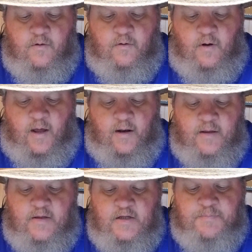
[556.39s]
Do not
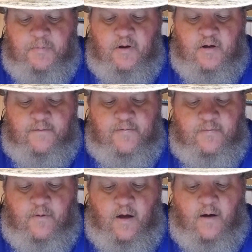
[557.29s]
let this book
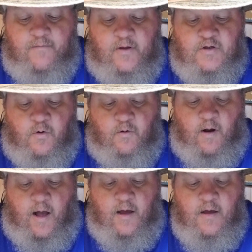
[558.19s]
of the
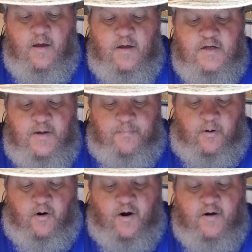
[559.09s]
Torah
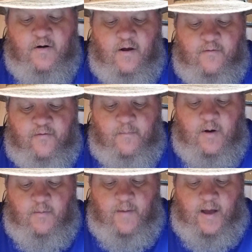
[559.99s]
depart from
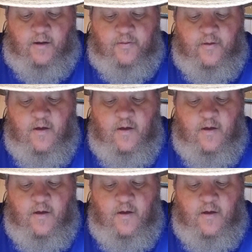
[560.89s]
your mouth,